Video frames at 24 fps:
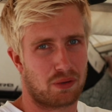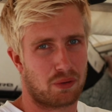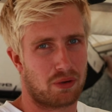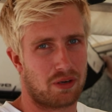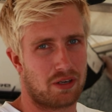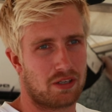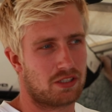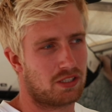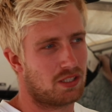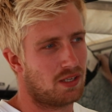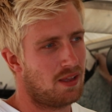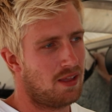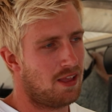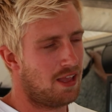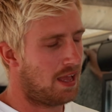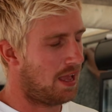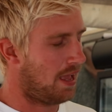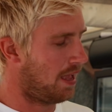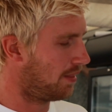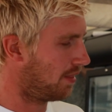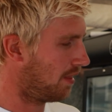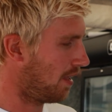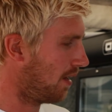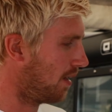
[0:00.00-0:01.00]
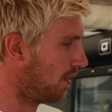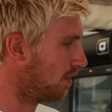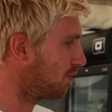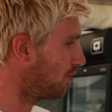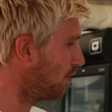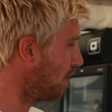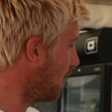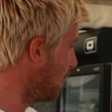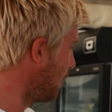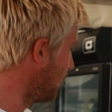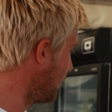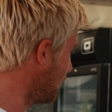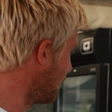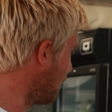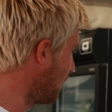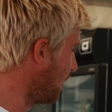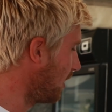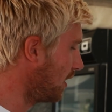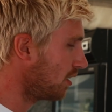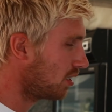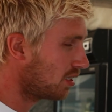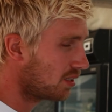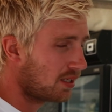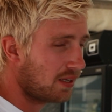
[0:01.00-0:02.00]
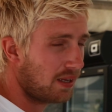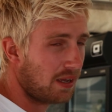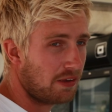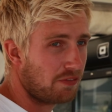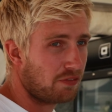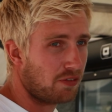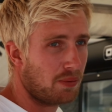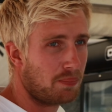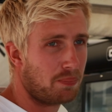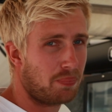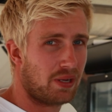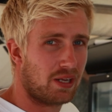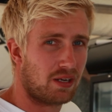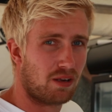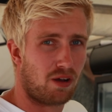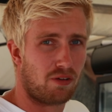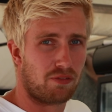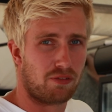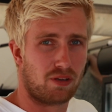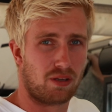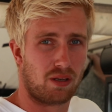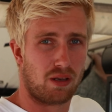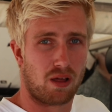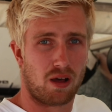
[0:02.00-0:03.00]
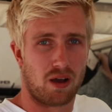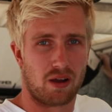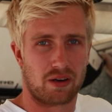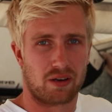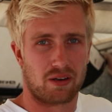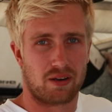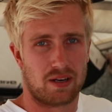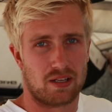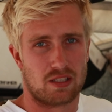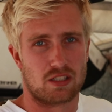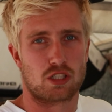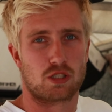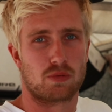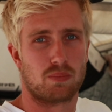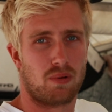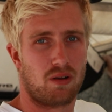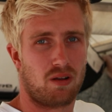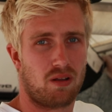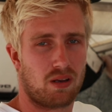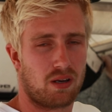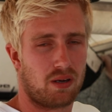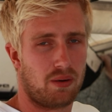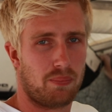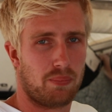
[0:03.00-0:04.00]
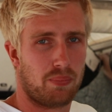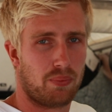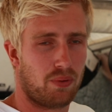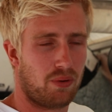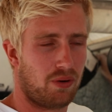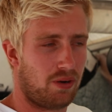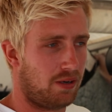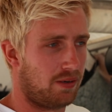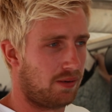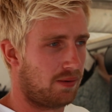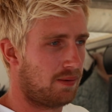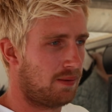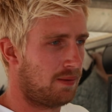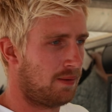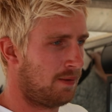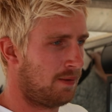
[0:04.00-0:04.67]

course. And then it's very nice to have a bit of a longer and smaller board.